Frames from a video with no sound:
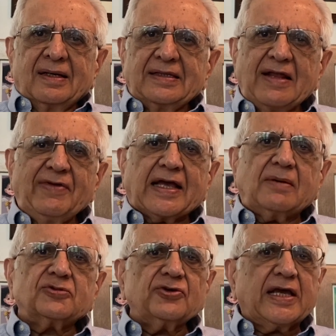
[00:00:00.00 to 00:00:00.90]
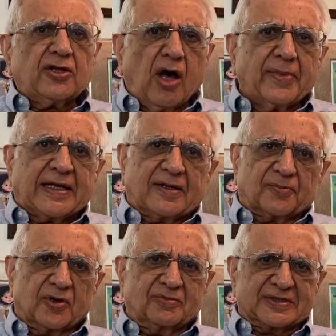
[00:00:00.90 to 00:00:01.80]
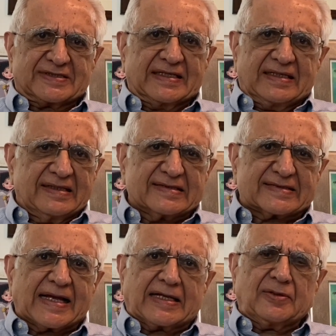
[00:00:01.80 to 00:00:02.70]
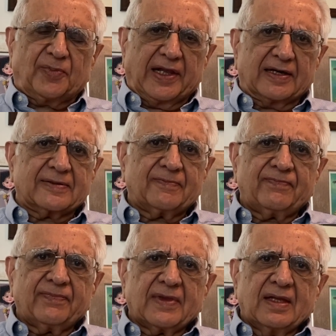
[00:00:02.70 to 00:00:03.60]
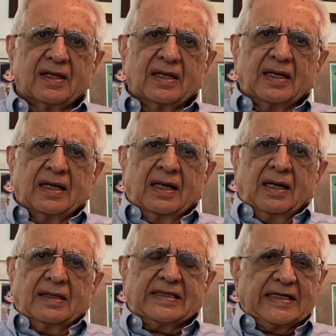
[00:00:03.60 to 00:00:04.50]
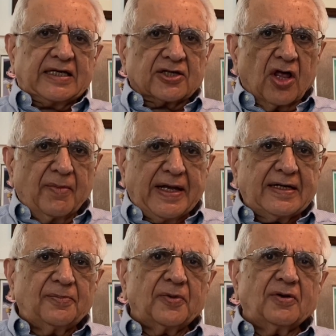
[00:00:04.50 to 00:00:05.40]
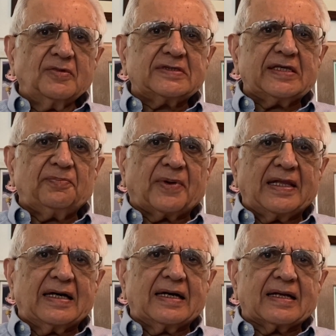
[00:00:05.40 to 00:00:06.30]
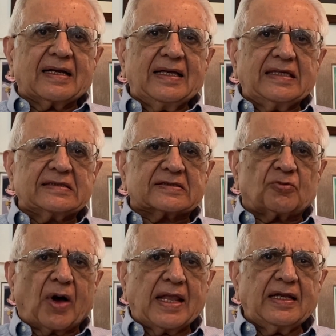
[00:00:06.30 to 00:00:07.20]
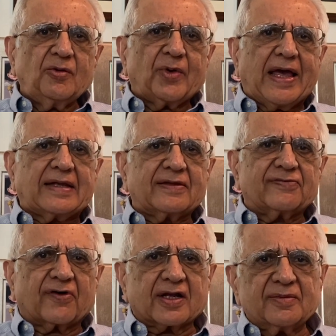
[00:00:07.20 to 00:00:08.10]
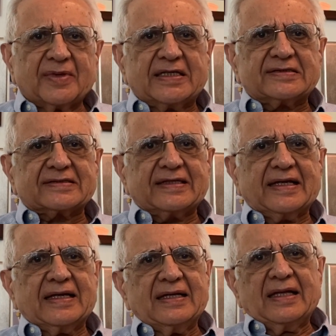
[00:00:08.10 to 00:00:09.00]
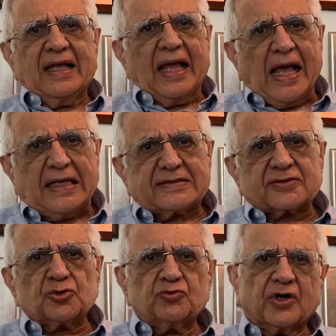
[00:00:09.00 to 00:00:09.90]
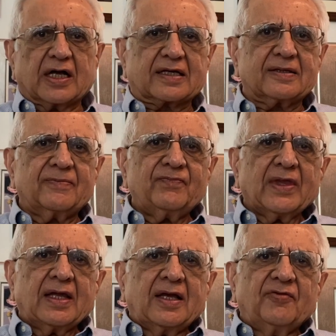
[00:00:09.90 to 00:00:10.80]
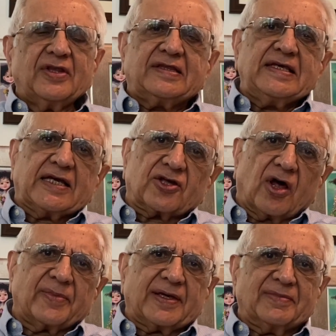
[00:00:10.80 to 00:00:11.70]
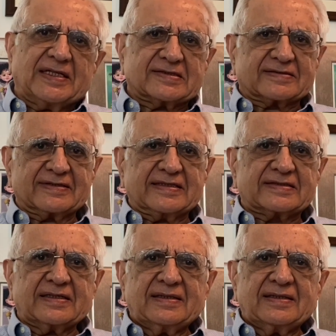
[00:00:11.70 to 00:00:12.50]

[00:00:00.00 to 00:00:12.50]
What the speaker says: Then we come to economic diplomacy, the second pillar. The economic diplomacy pillar is one where the foreign ministry has to work with the economic ministries.